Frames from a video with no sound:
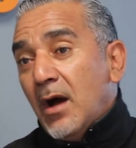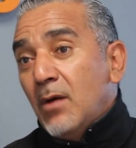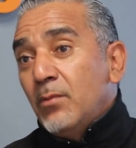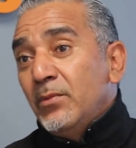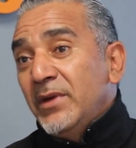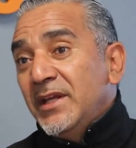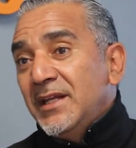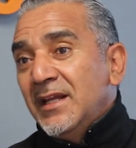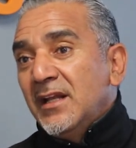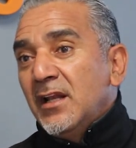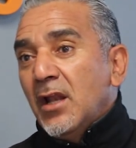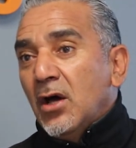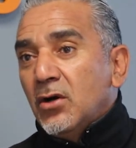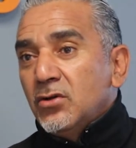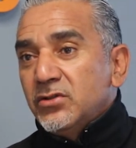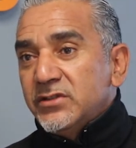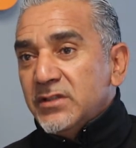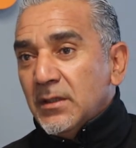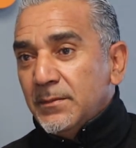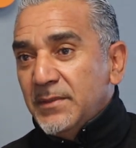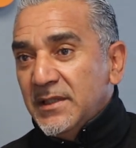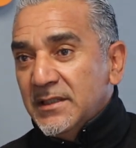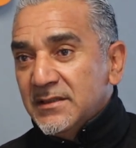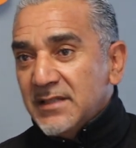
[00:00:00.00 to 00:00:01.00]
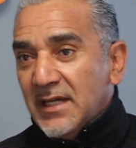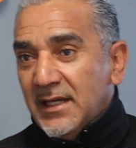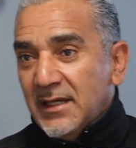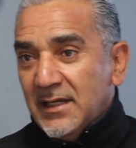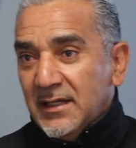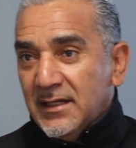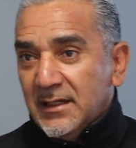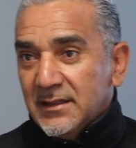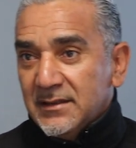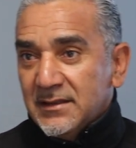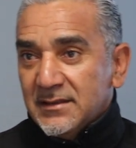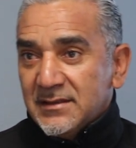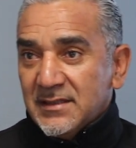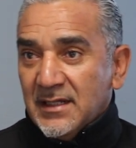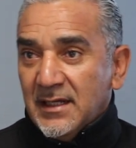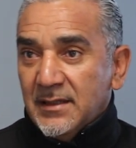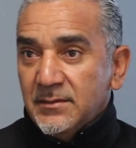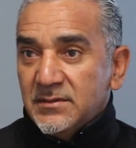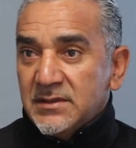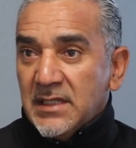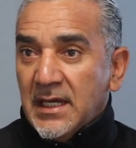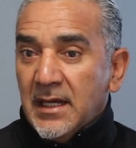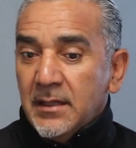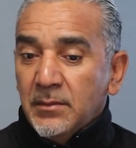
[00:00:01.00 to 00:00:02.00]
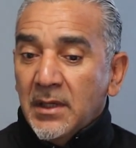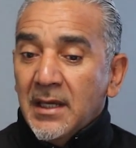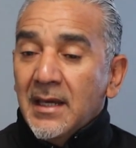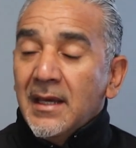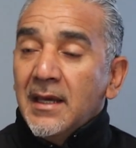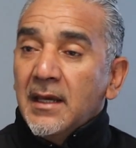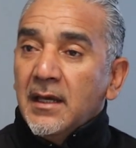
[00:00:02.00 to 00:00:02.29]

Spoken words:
many loads are being taken at the same time.